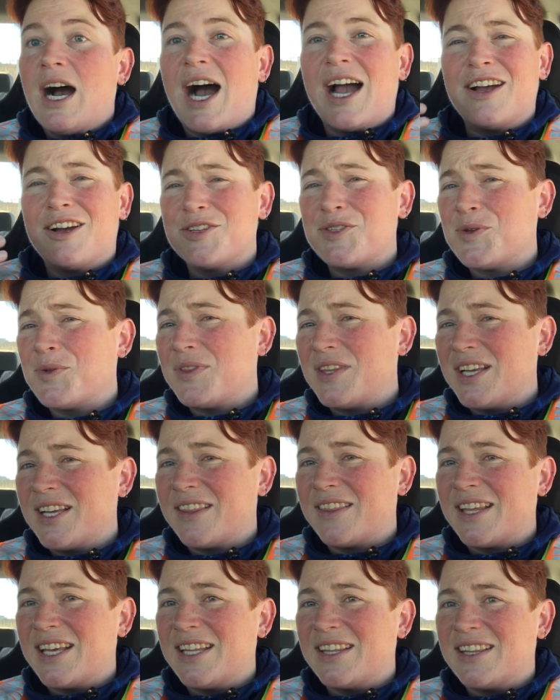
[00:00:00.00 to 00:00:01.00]
I also
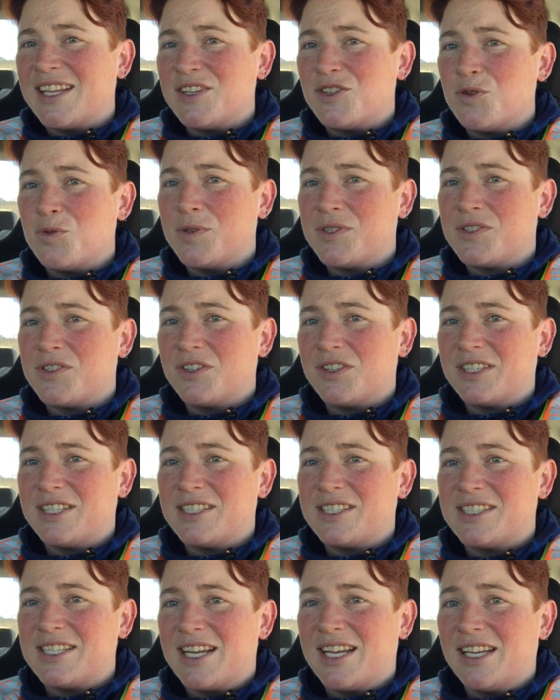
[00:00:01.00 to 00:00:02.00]
think that to a certain
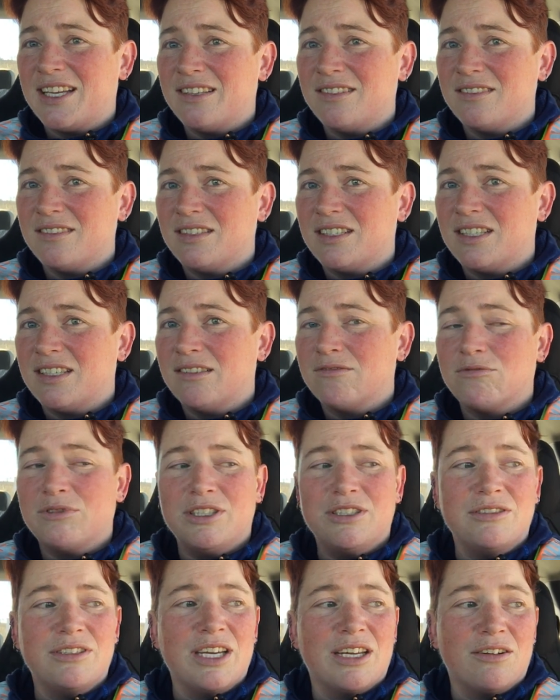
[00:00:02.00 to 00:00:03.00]
extent,
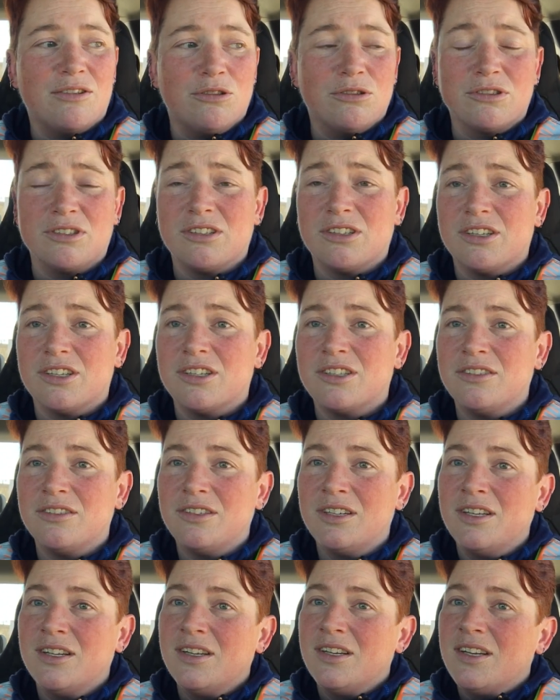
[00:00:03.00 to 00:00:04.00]
when you get older,
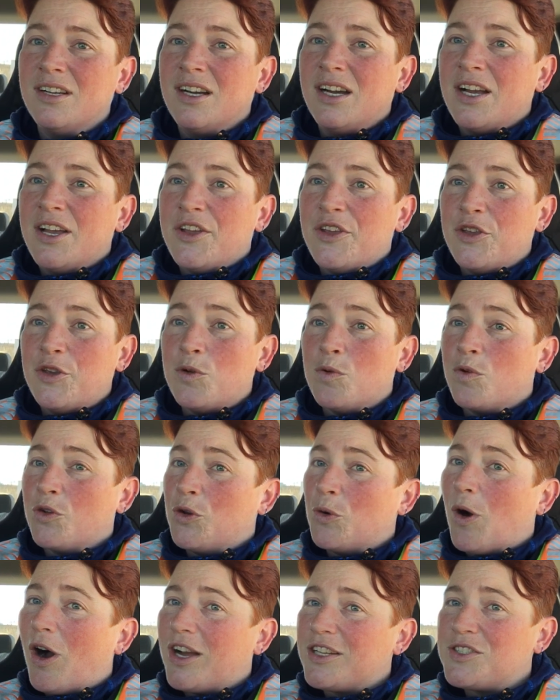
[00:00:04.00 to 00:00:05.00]

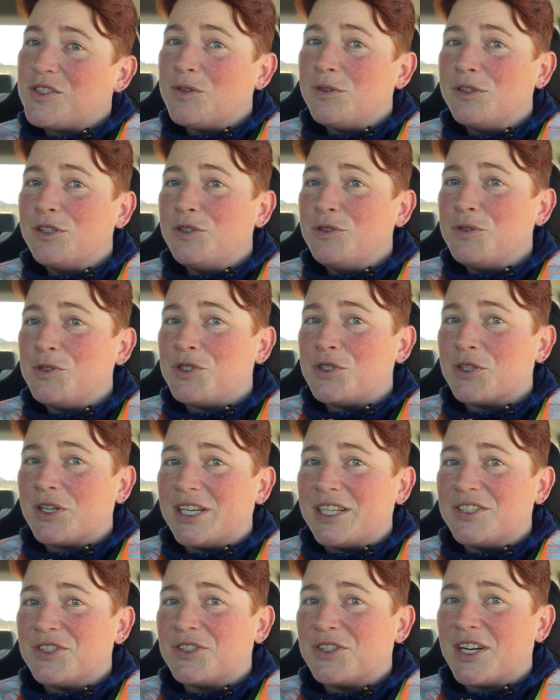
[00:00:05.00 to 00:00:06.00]
you also lose
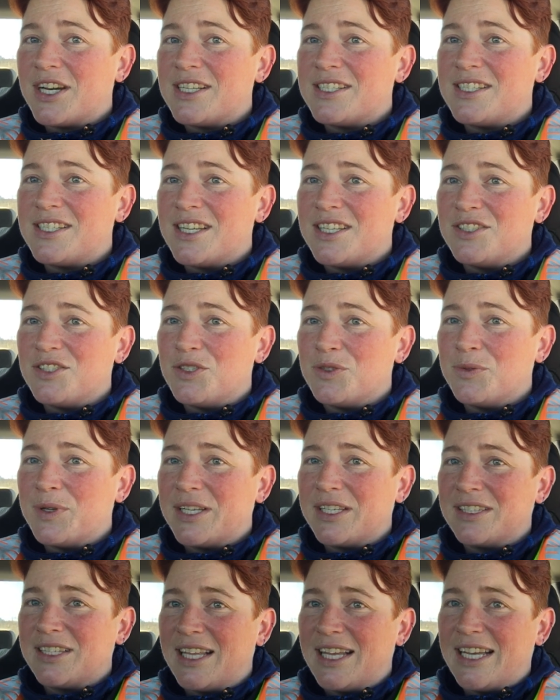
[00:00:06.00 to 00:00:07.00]
your interest in
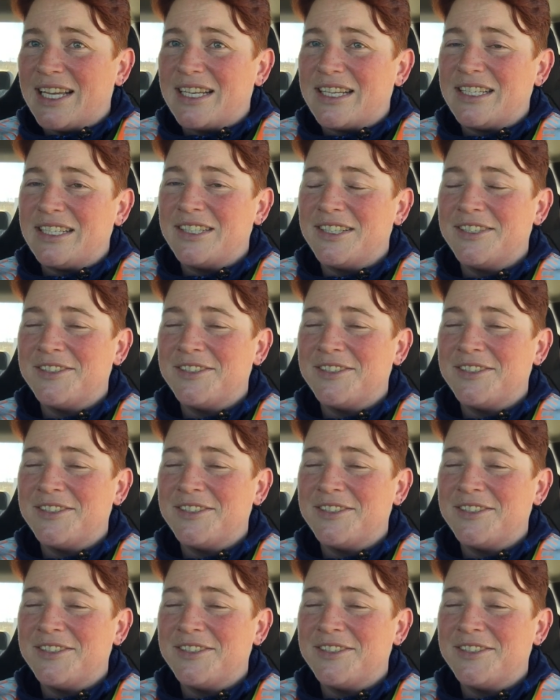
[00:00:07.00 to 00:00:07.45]
doing like